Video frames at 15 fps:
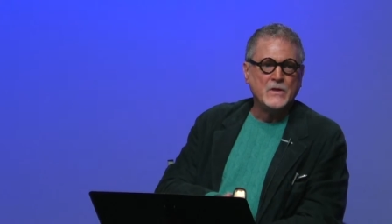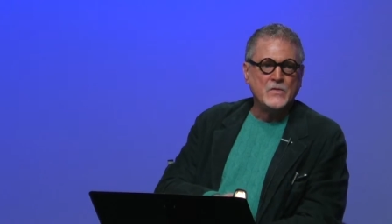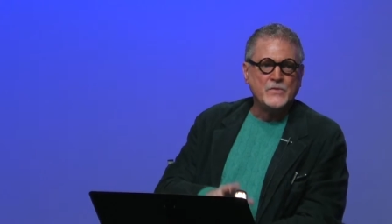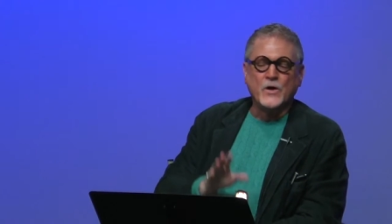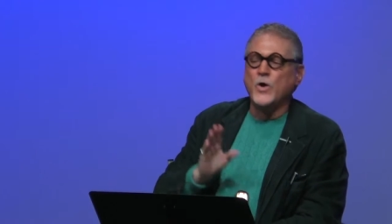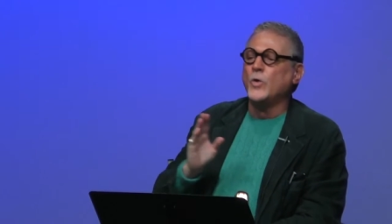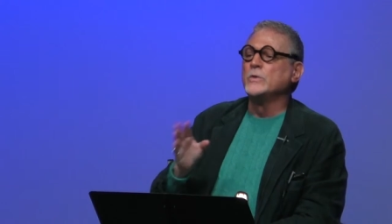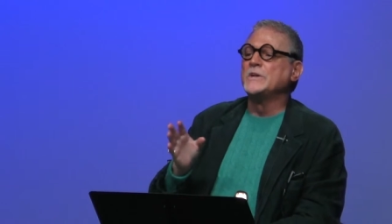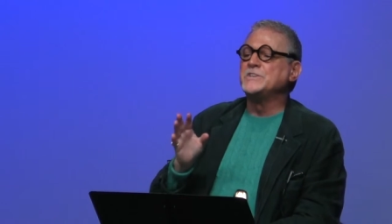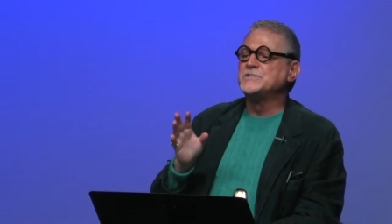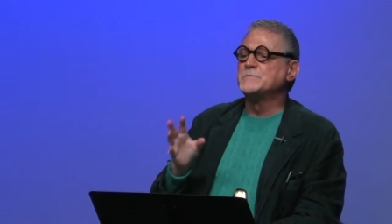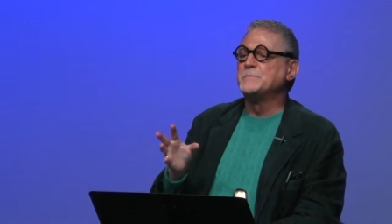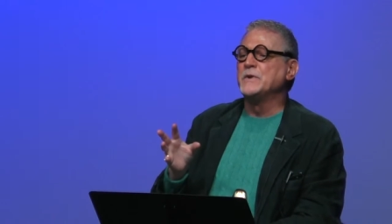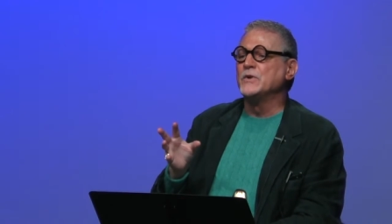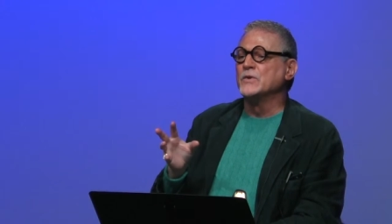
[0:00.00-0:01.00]
the Holy
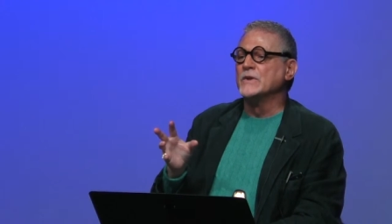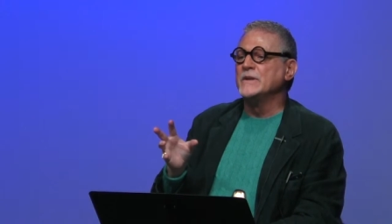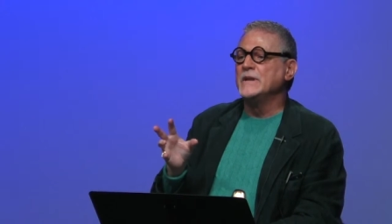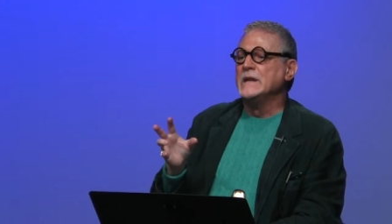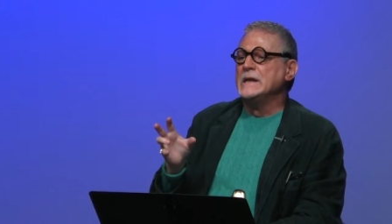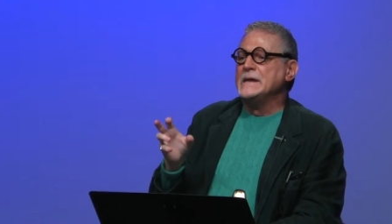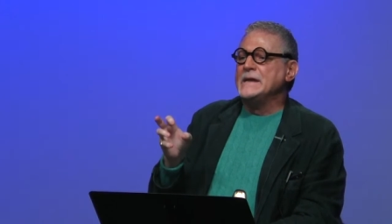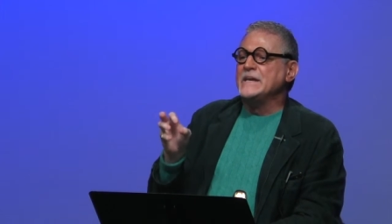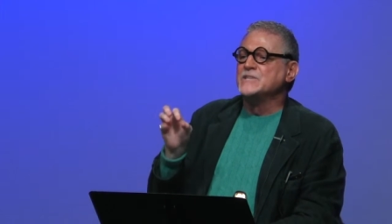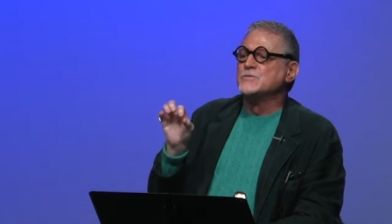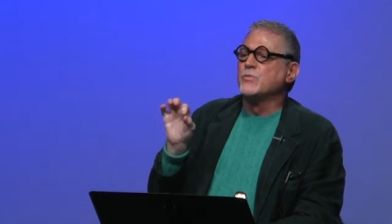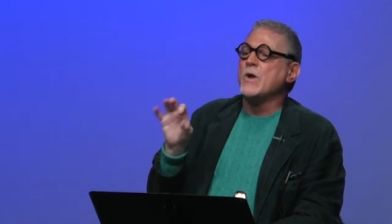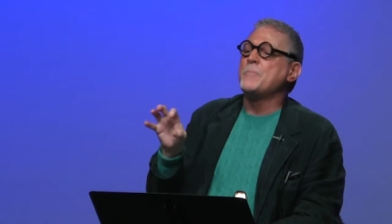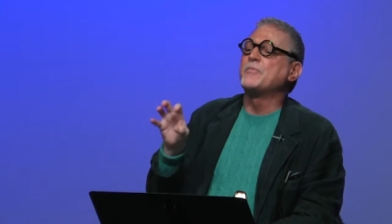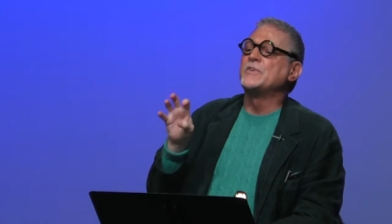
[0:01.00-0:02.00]
Spirit is
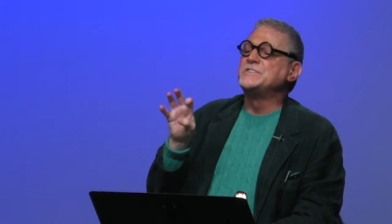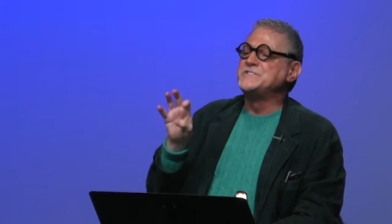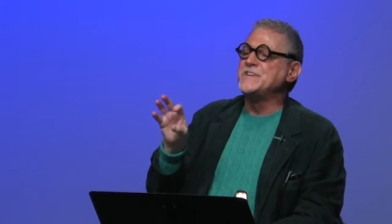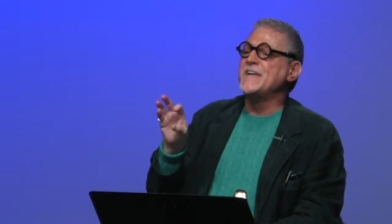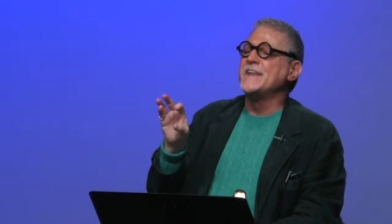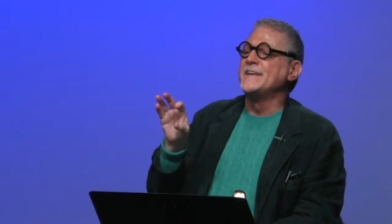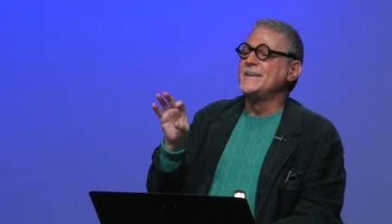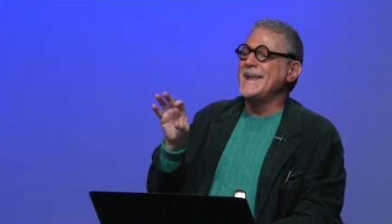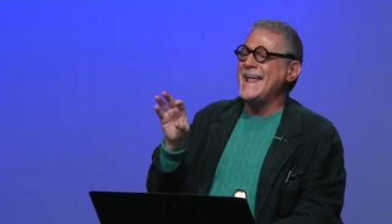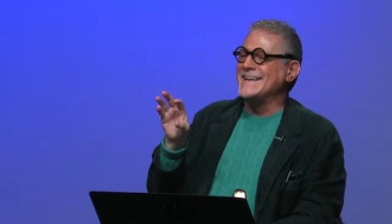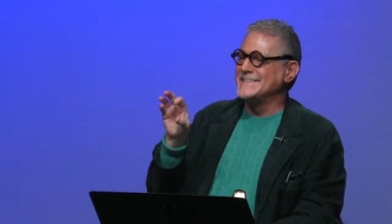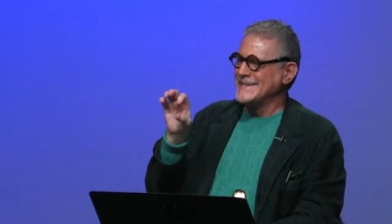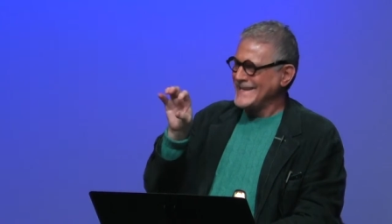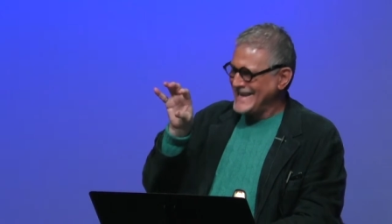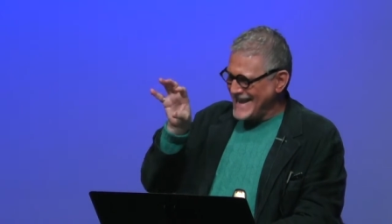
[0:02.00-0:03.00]
represented
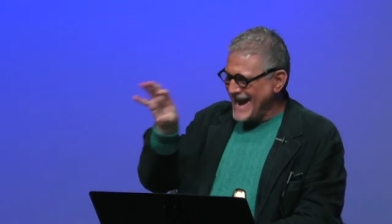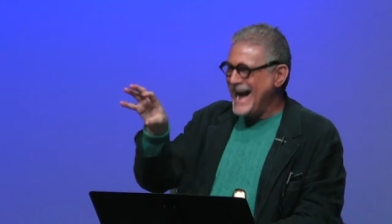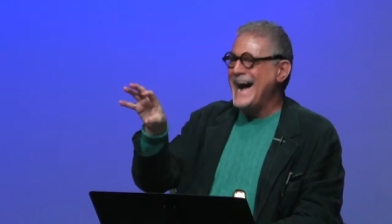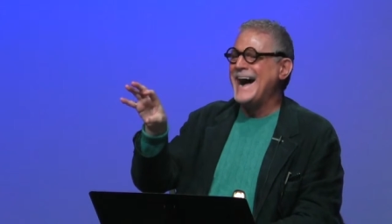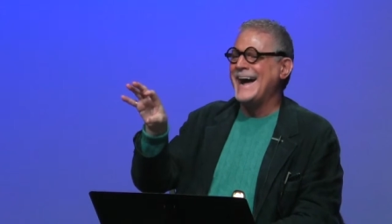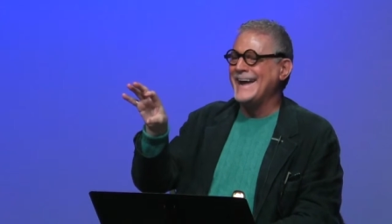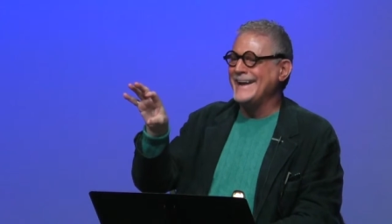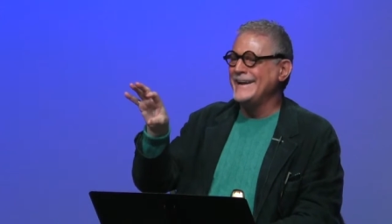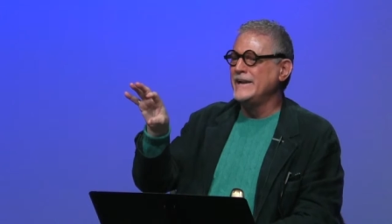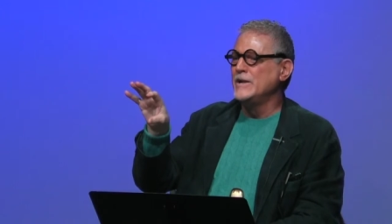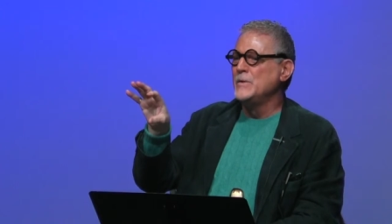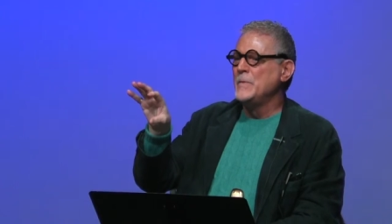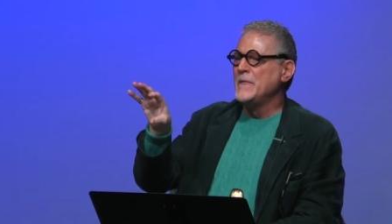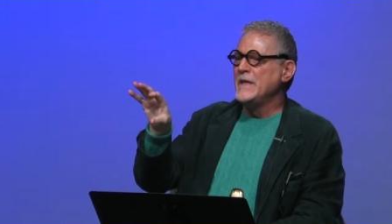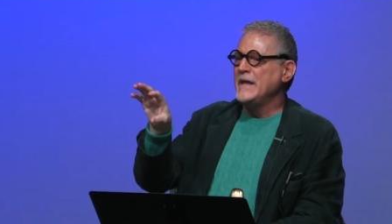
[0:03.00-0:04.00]
as a guide
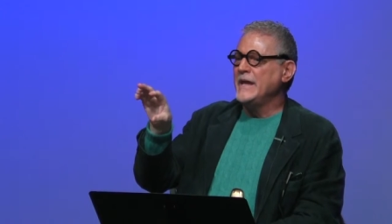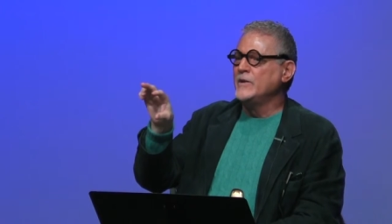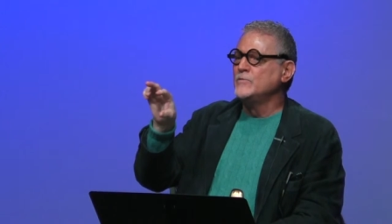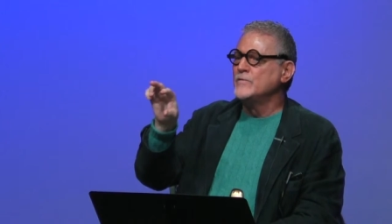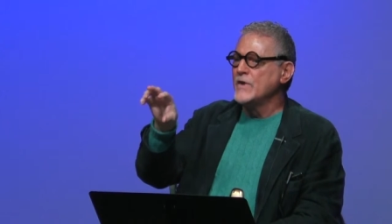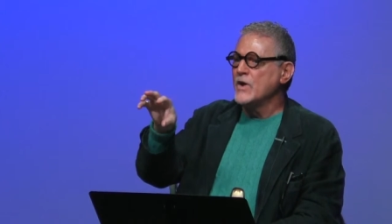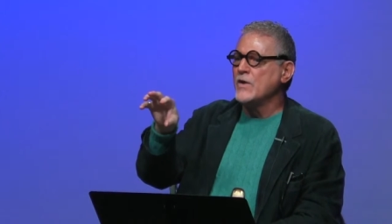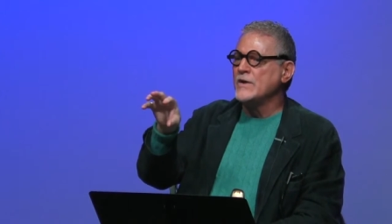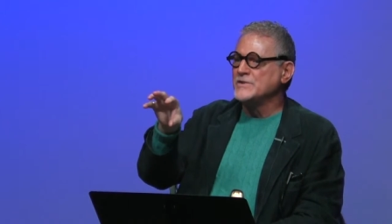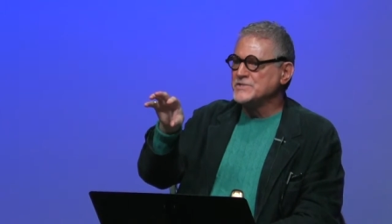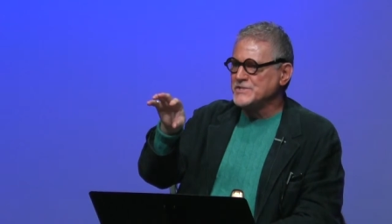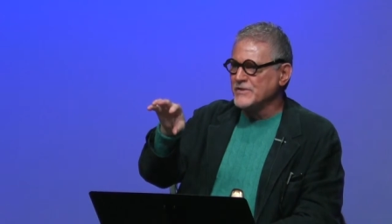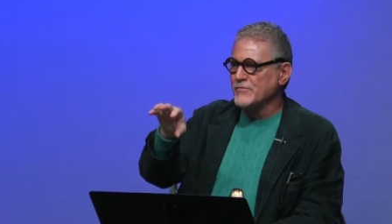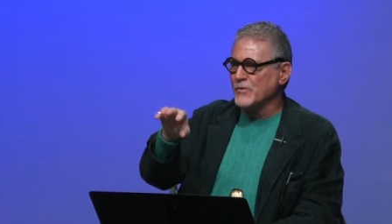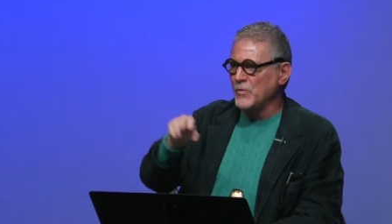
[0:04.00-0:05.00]
in various
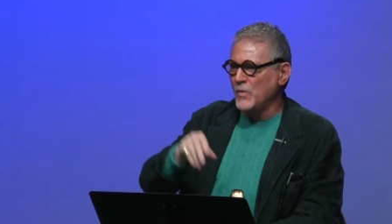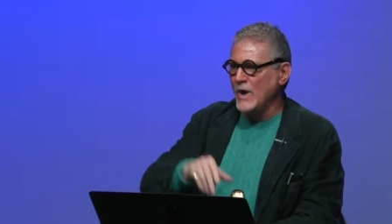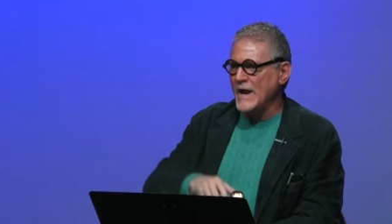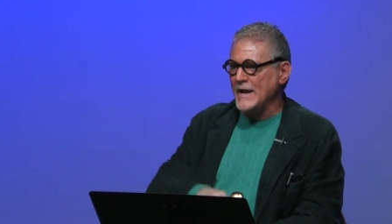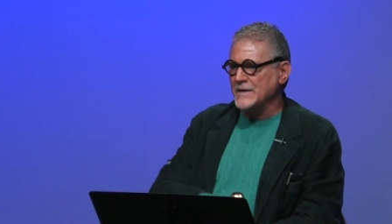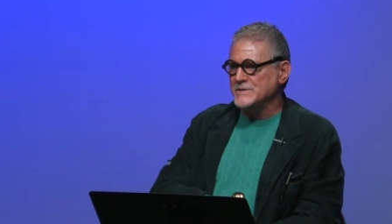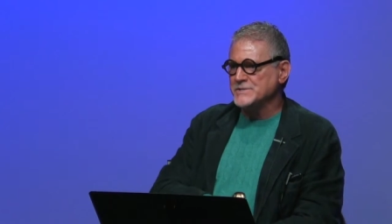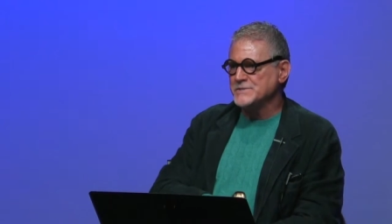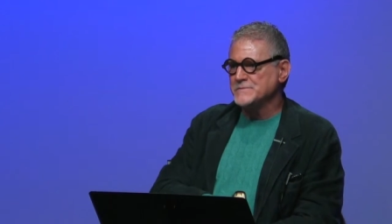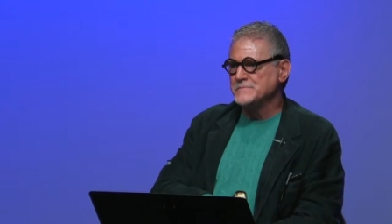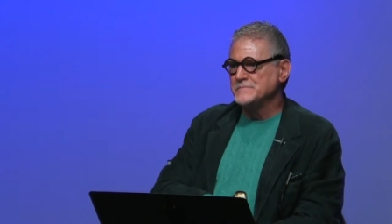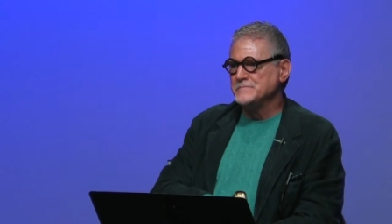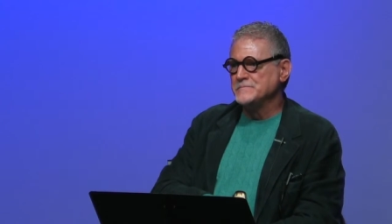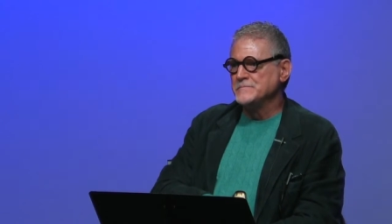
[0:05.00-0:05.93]
different ways.